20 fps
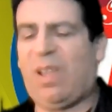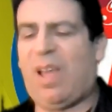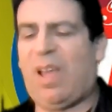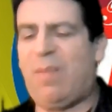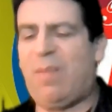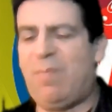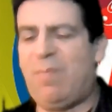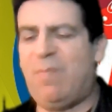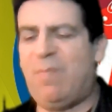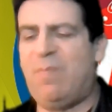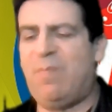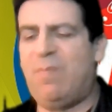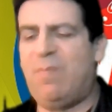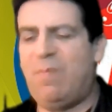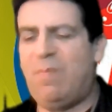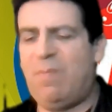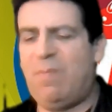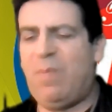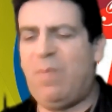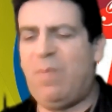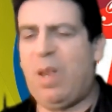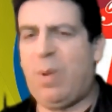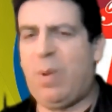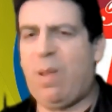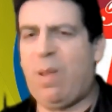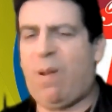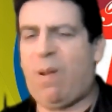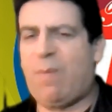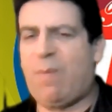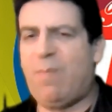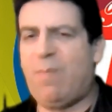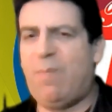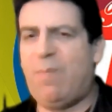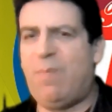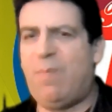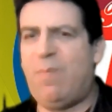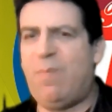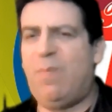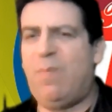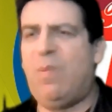Okay, there we are.
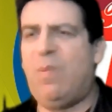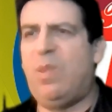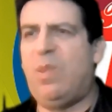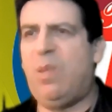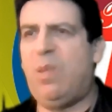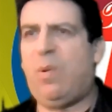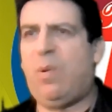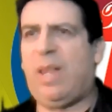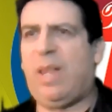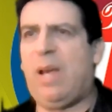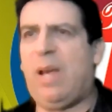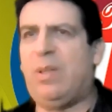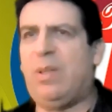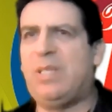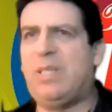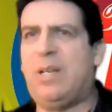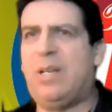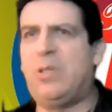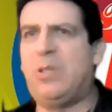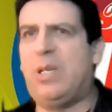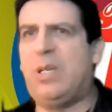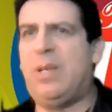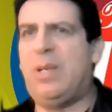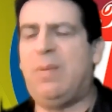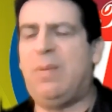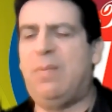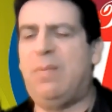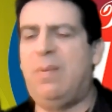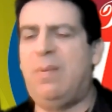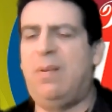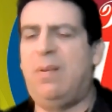You allow this energy in.